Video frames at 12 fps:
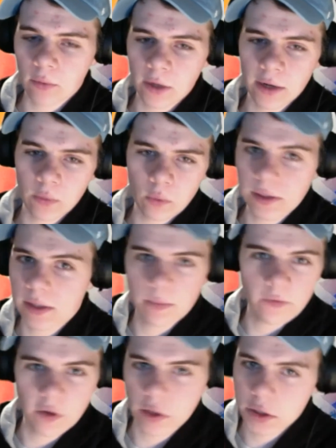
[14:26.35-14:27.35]
where one
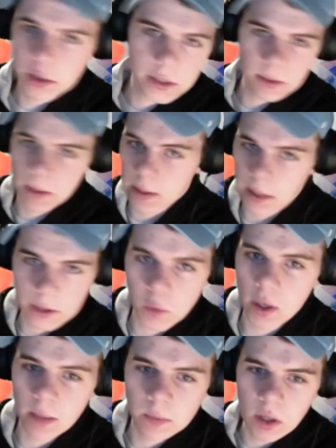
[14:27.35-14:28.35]
team finishes and the next one
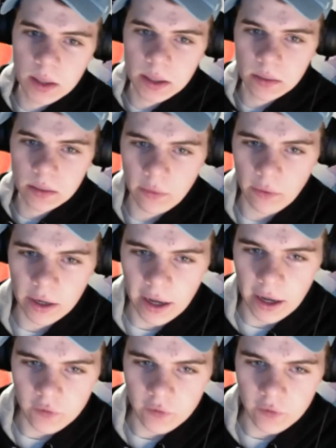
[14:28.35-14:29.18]
comes on like right after?